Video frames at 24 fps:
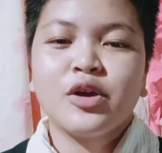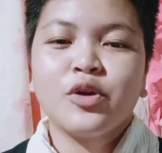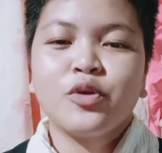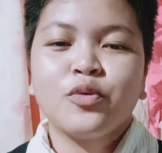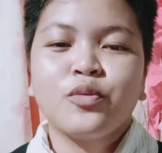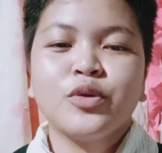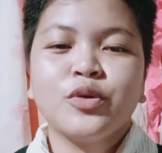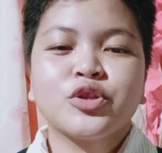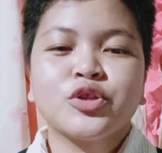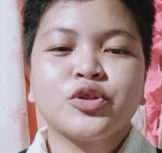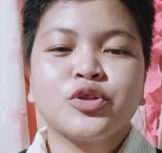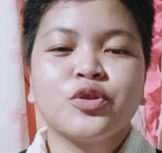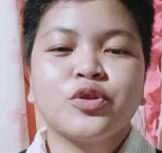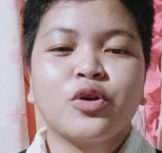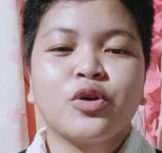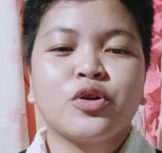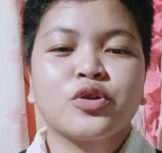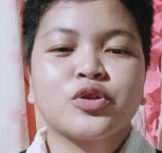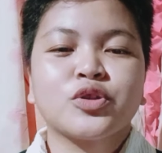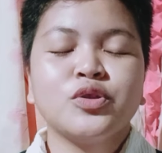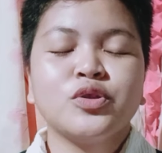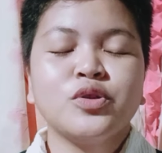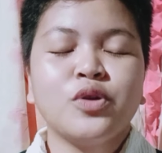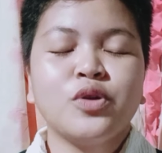We should
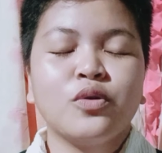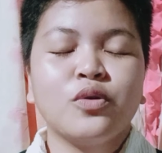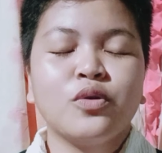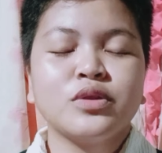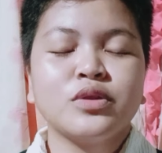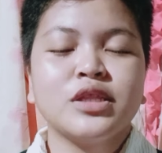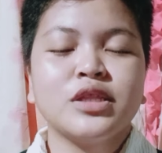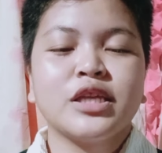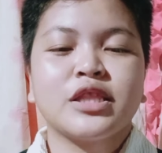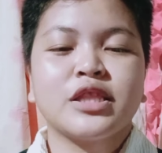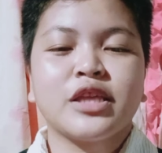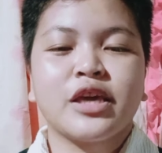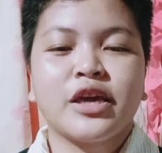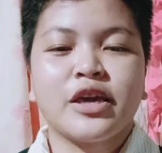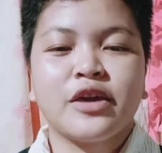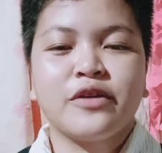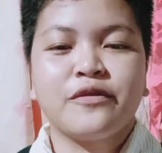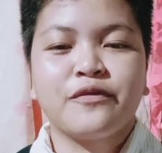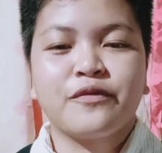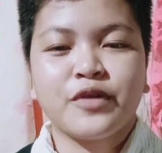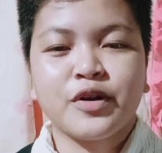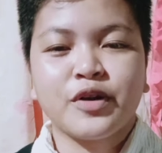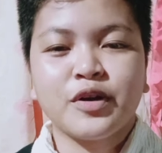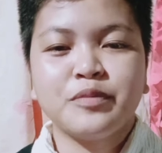also note that a
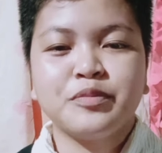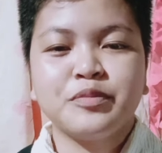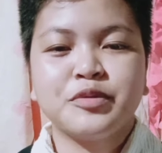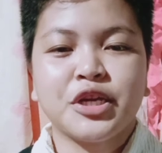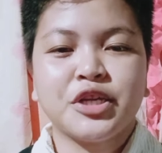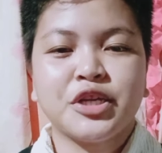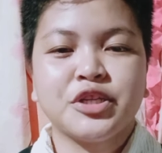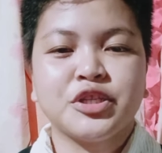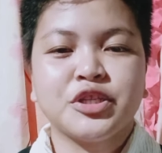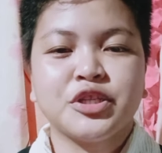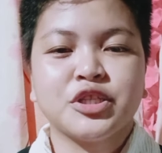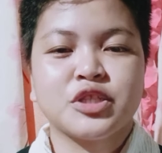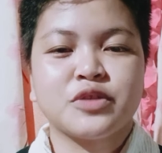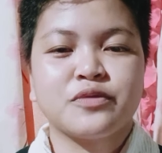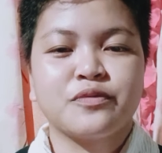verb changes